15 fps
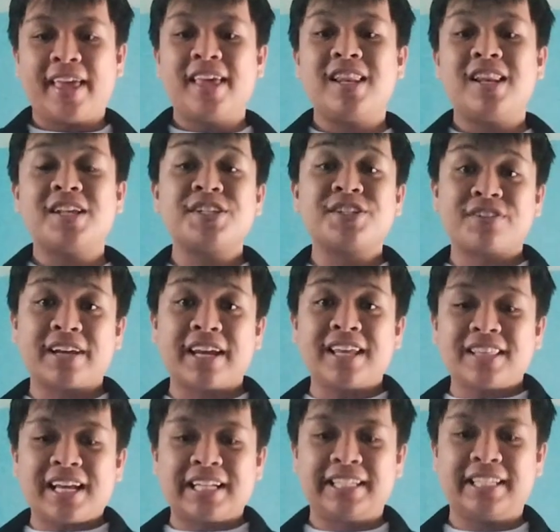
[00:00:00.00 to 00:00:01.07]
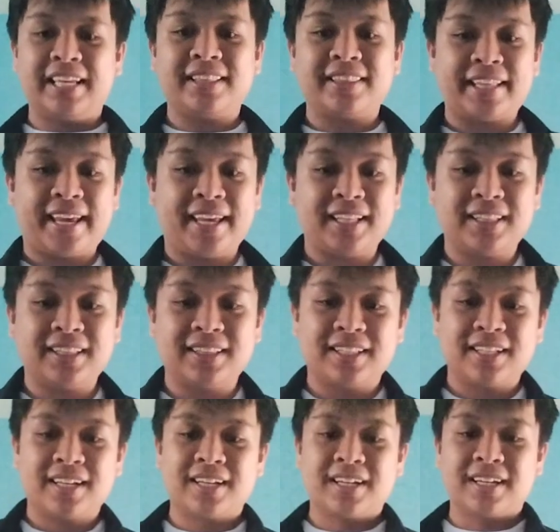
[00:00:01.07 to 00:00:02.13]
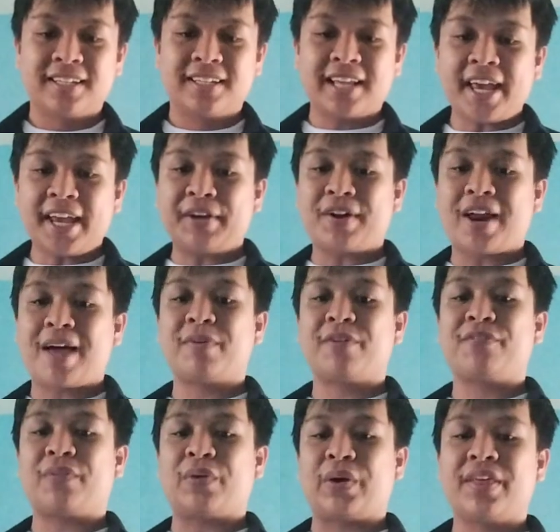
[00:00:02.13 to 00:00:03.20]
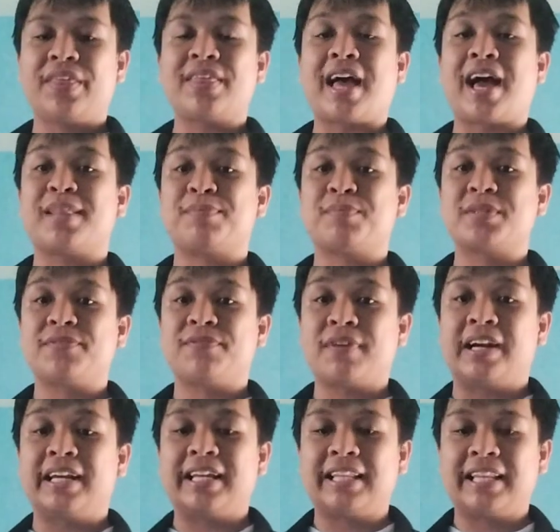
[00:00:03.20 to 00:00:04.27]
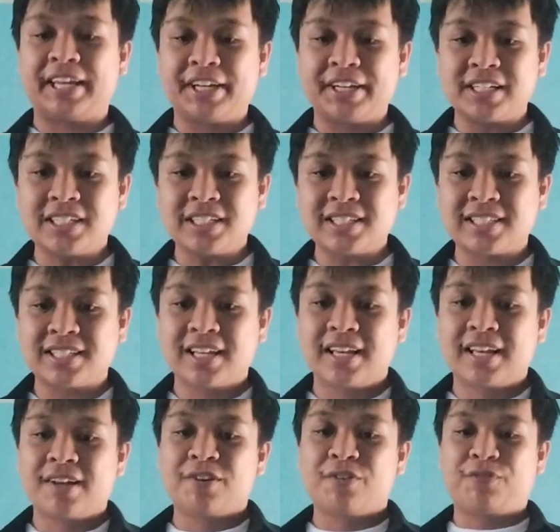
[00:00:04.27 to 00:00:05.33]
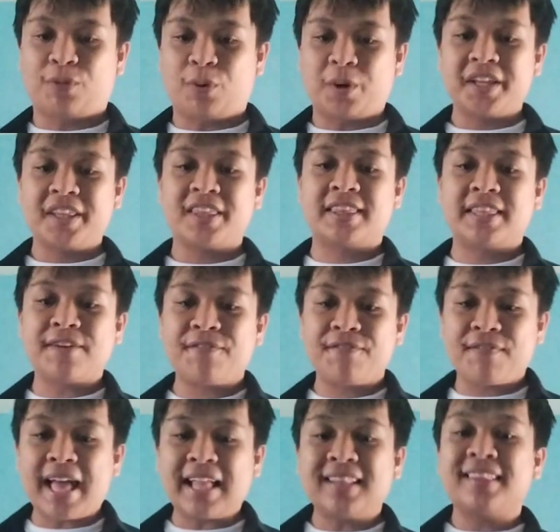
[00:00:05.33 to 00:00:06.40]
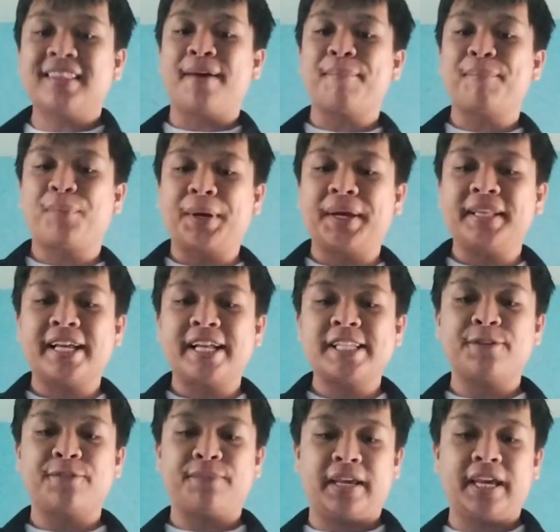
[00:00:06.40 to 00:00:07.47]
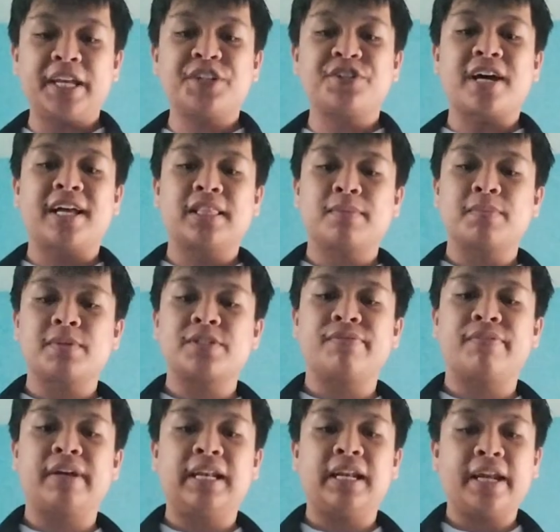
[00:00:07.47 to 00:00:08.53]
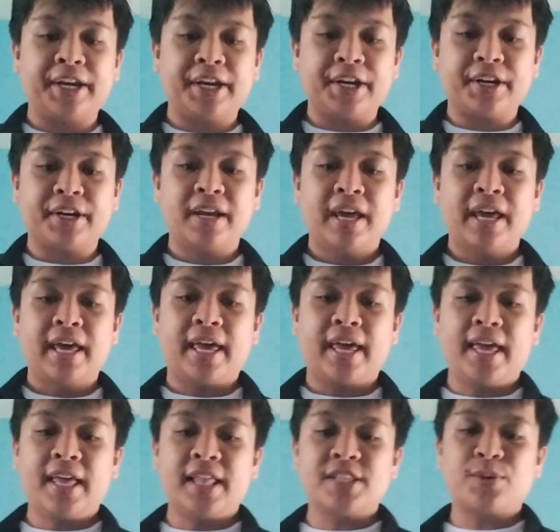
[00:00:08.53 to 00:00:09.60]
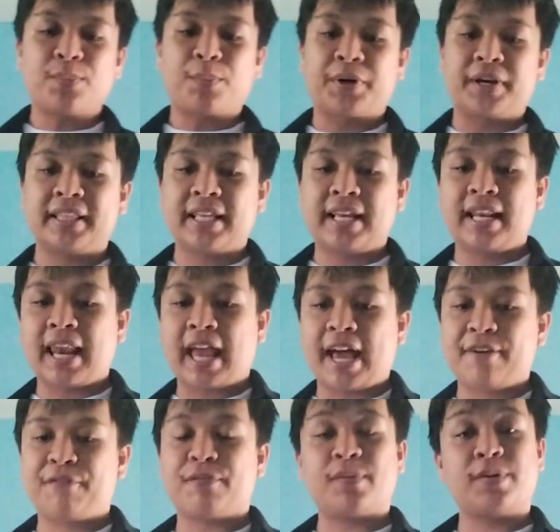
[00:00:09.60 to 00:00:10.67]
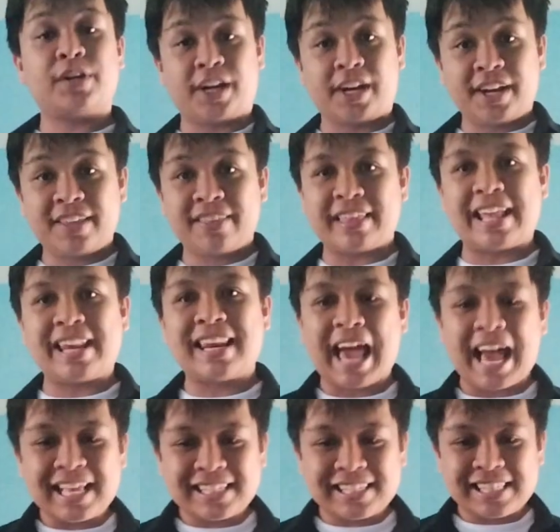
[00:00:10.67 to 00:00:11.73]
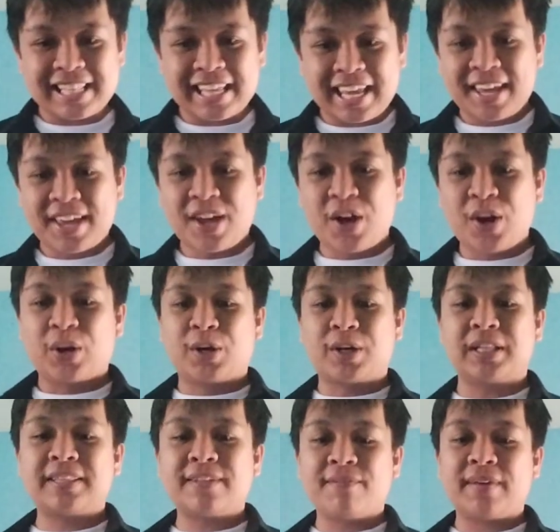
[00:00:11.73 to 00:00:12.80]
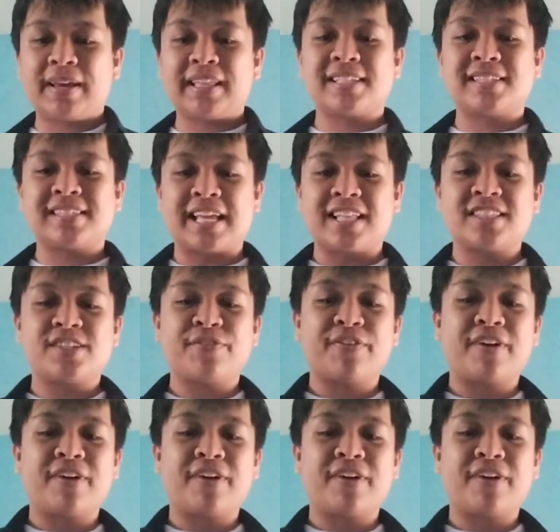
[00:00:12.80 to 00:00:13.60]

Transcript: illustrate a detailed diagram of Earth's atmospheric layers. Fourth, defend the importance of each atmosphere layer in supporting life on Earth. And lastly, cultivate a sense of